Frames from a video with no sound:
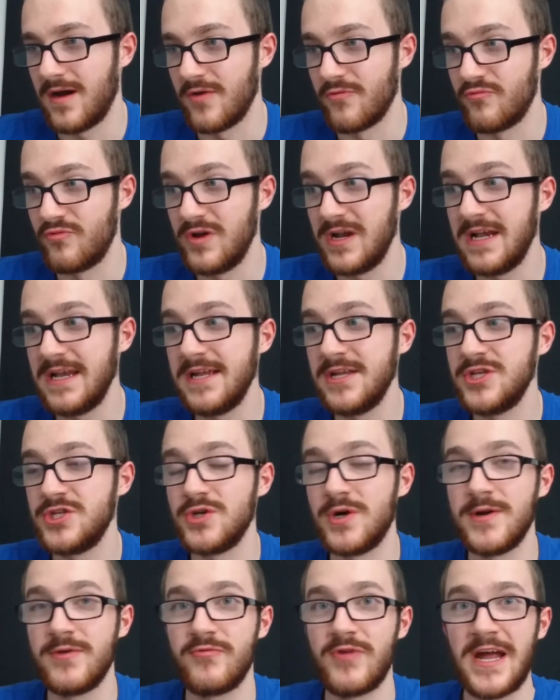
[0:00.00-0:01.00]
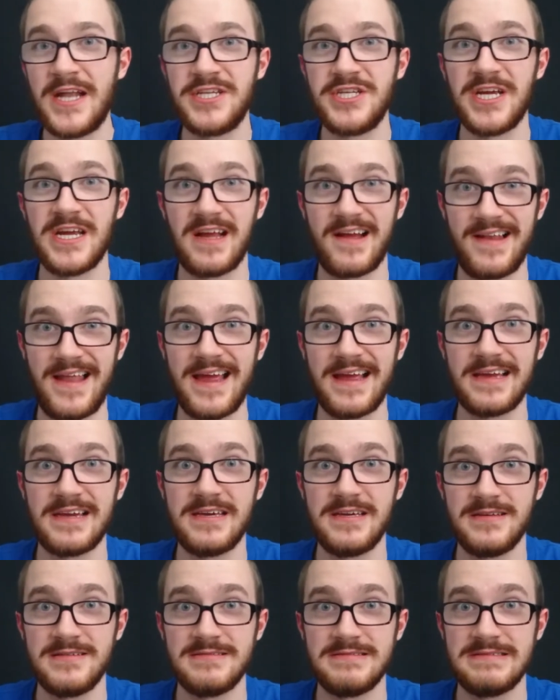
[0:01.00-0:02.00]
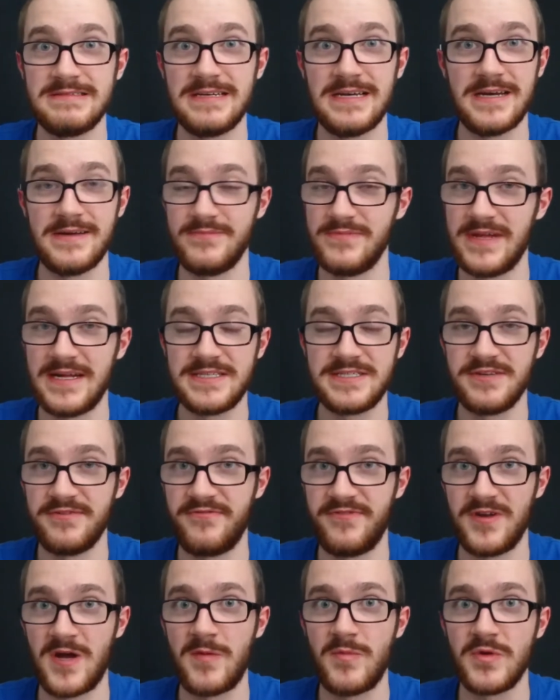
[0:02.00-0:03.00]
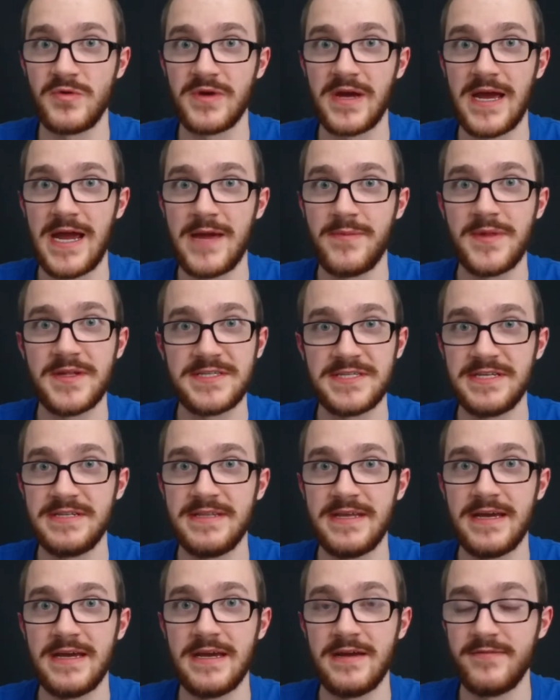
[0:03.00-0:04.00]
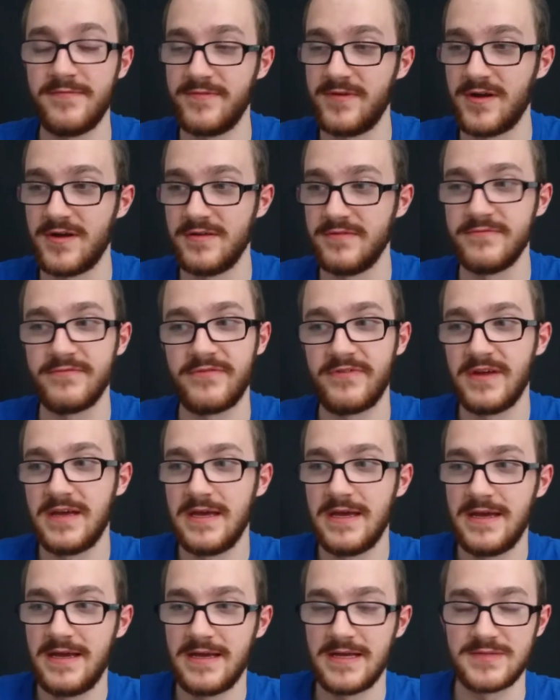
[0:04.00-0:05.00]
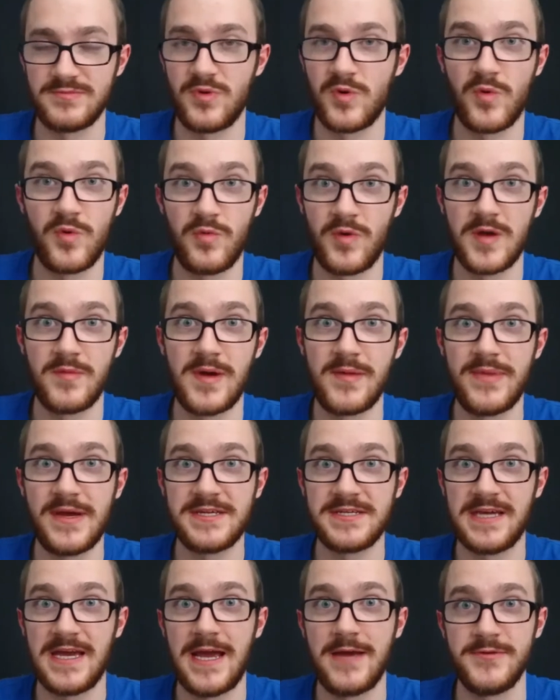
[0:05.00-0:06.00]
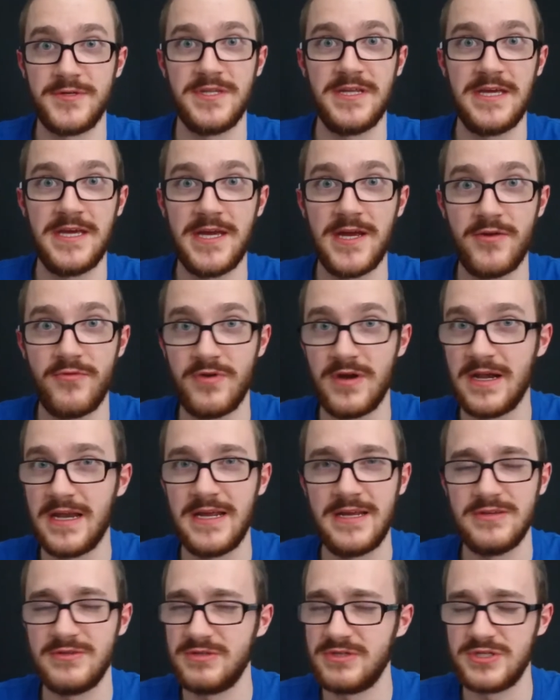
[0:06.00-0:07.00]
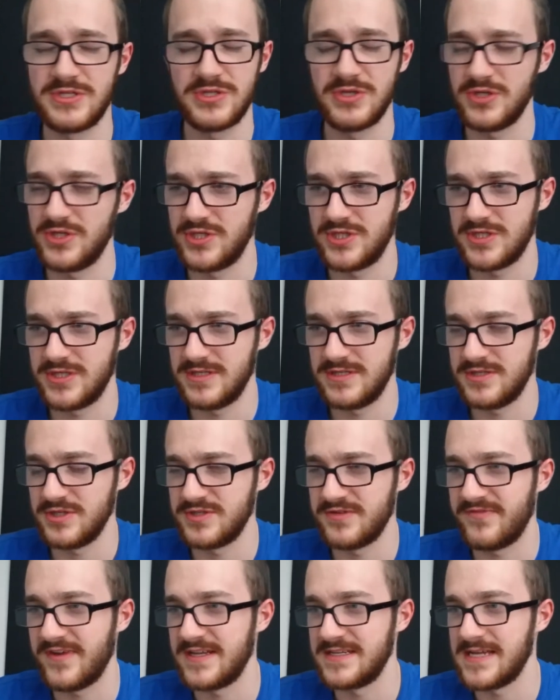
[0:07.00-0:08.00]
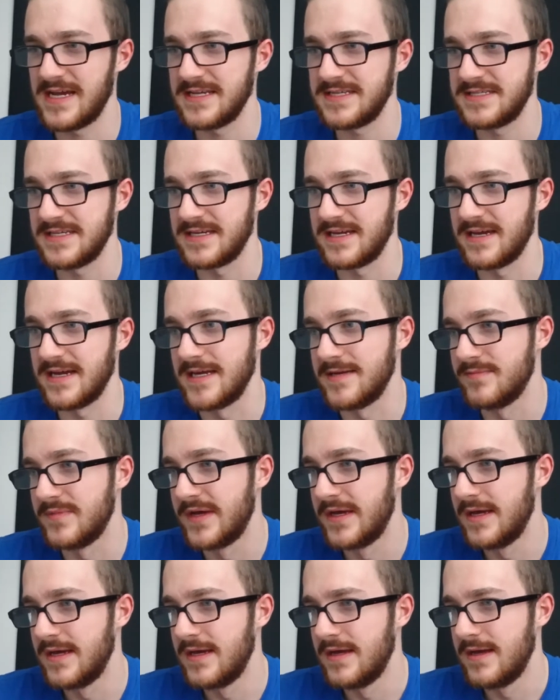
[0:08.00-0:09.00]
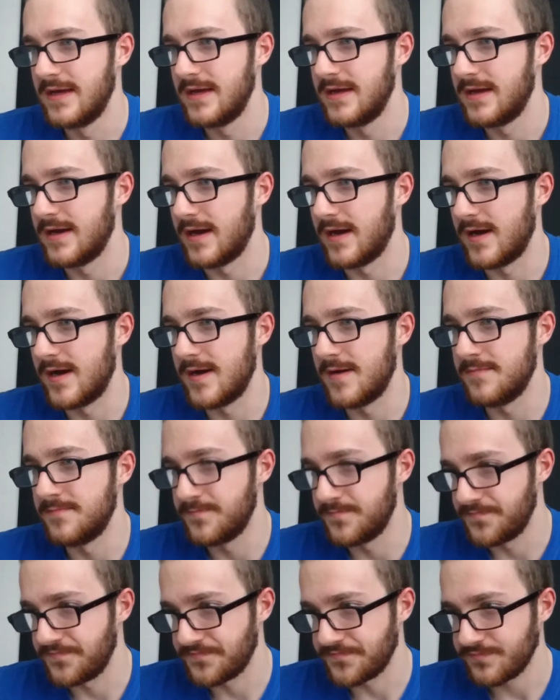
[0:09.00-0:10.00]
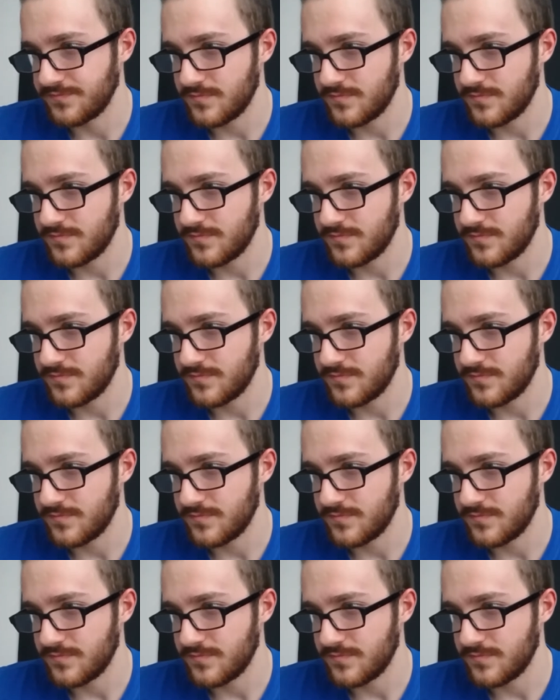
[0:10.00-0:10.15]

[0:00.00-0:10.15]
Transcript: I really enjoyed Ratchet and Clank. and um, that's a phenomenal game. That's in there, kind of as one of my best games of the year. Really, such such a fantastic game. Um,